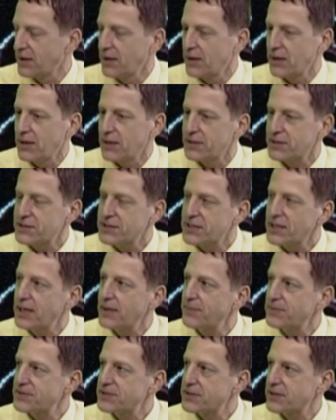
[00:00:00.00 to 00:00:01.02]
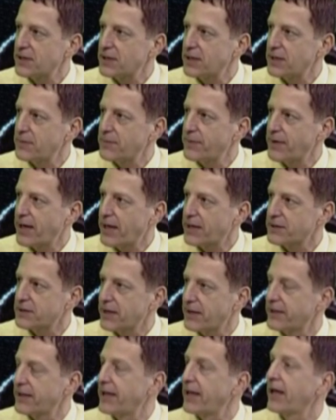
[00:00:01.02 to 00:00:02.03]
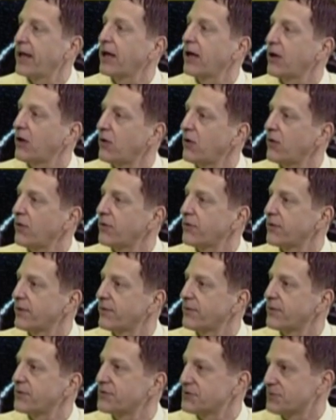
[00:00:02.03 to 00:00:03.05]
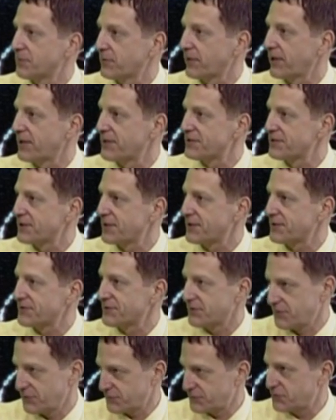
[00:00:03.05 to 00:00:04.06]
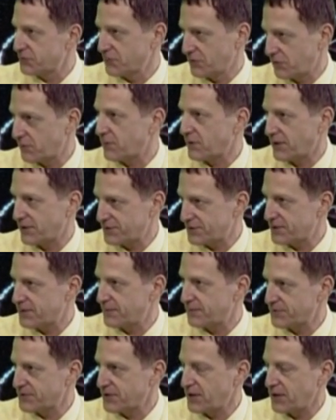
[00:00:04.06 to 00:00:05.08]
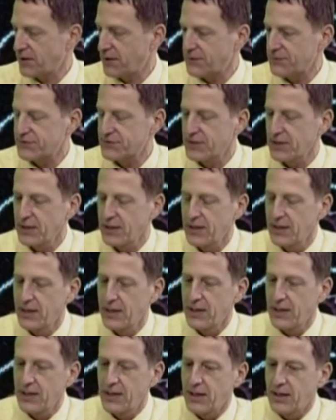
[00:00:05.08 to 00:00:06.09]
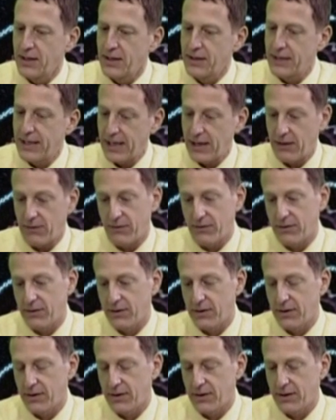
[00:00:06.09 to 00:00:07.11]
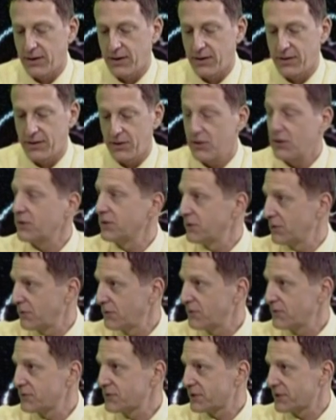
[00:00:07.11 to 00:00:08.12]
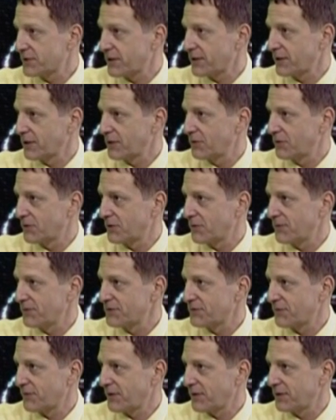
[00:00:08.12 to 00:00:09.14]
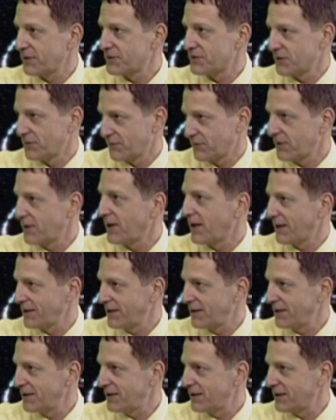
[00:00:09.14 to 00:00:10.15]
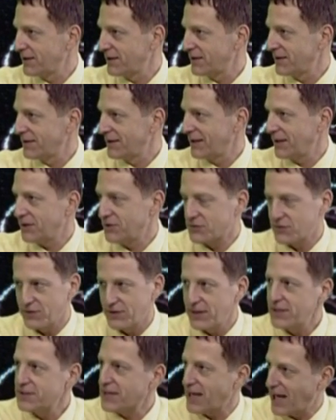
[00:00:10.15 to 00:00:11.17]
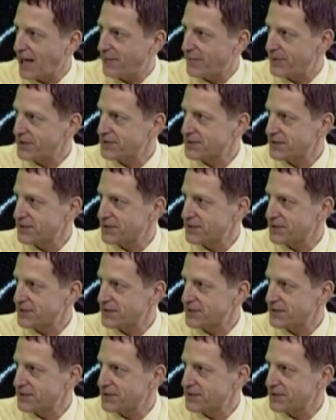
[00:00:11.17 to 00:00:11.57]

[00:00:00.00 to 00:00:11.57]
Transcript: seems to impact on the health of those brain cells, those neurons themselves. Now, the good news, because I think you can always find a silver lining in each of these habits.